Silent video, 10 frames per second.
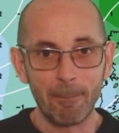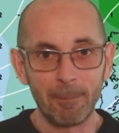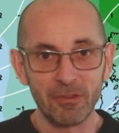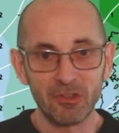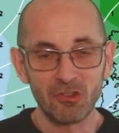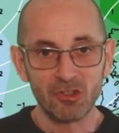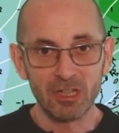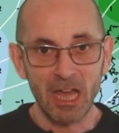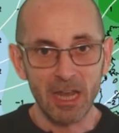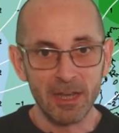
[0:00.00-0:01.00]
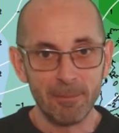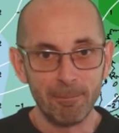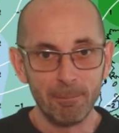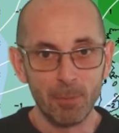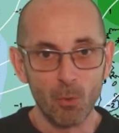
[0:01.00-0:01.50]
position
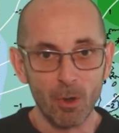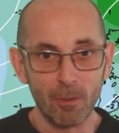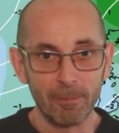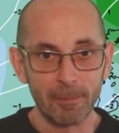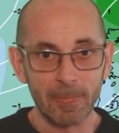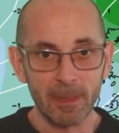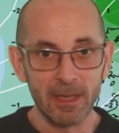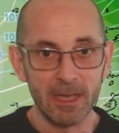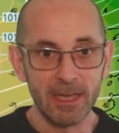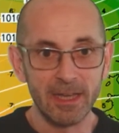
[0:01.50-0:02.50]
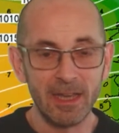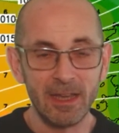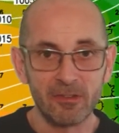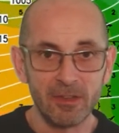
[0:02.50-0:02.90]
number one? It is